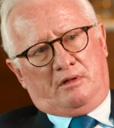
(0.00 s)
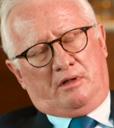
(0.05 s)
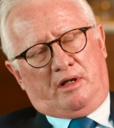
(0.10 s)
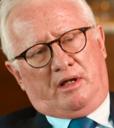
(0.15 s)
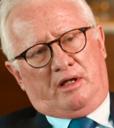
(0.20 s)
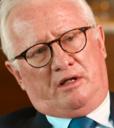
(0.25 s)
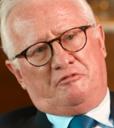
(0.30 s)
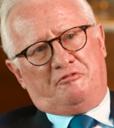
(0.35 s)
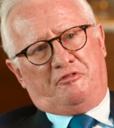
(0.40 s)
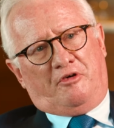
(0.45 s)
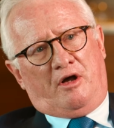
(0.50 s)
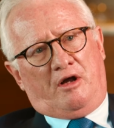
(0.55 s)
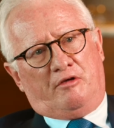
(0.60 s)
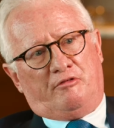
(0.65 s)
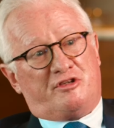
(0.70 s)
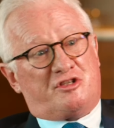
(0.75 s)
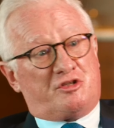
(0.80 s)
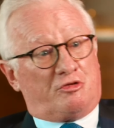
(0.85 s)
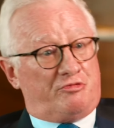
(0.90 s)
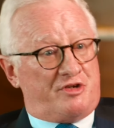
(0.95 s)
and via
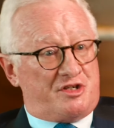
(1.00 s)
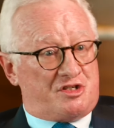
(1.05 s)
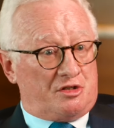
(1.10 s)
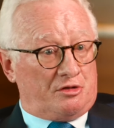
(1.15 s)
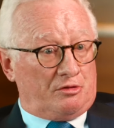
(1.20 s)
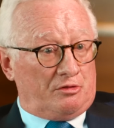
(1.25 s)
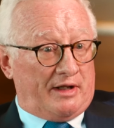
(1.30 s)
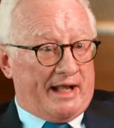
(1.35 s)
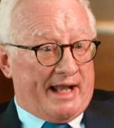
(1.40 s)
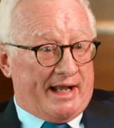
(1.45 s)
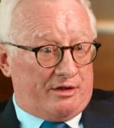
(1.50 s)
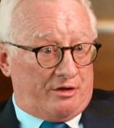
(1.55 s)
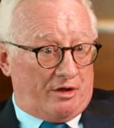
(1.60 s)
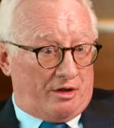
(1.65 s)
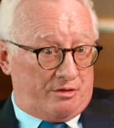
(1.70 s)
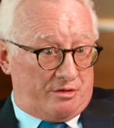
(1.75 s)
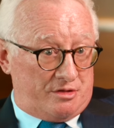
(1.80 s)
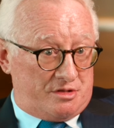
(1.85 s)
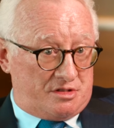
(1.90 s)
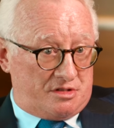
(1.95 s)
its original
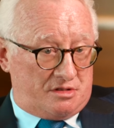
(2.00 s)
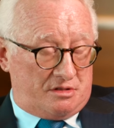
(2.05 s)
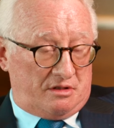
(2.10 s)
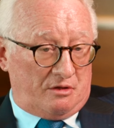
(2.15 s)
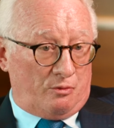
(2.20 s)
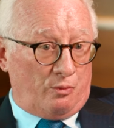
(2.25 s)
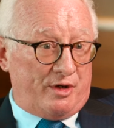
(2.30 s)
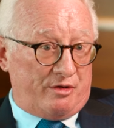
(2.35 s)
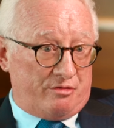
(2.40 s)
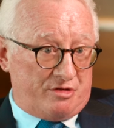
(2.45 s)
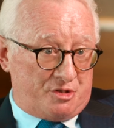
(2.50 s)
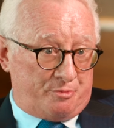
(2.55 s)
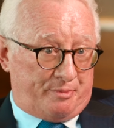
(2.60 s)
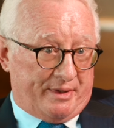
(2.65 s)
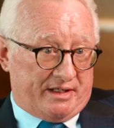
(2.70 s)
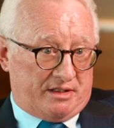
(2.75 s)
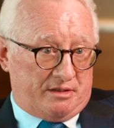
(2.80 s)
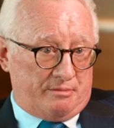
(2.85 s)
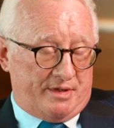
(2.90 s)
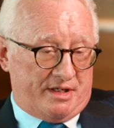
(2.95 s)
landowners that we
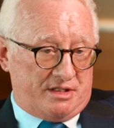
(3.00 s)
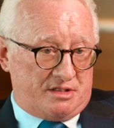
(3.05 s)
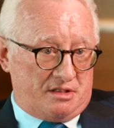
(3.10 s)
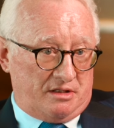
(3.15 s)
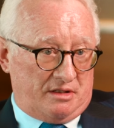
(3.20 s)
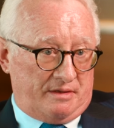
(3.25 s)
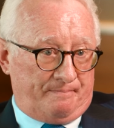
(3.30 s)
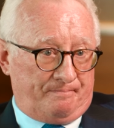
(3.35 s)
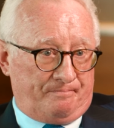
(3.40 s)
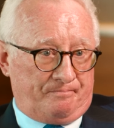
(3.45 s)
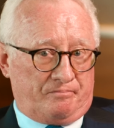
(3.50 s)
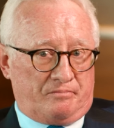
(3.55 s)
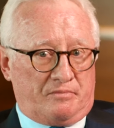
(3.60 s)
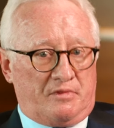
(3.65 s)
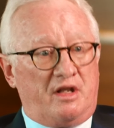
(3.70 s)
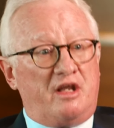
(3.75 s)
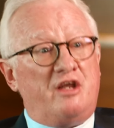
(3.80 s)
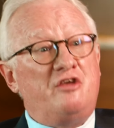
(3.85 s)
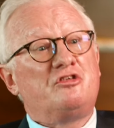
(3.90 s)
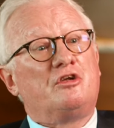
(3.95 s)
respect immensely,
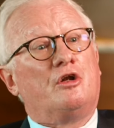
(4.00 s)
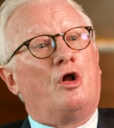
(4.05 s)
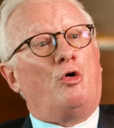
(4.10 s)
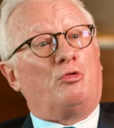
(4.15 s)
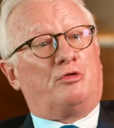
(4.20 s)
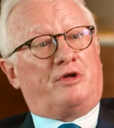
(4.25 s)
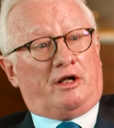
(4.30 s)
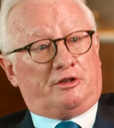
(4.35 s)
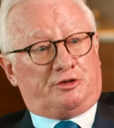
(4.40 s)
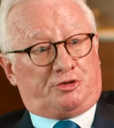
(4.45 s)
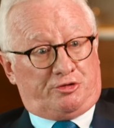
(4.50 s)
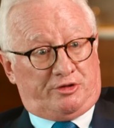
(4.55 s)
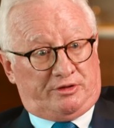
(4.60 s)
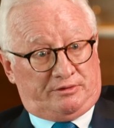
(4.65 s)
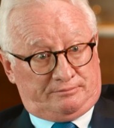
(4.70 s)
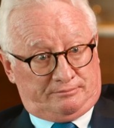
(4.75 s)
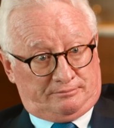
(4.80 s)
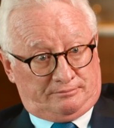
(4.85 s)
is an old country.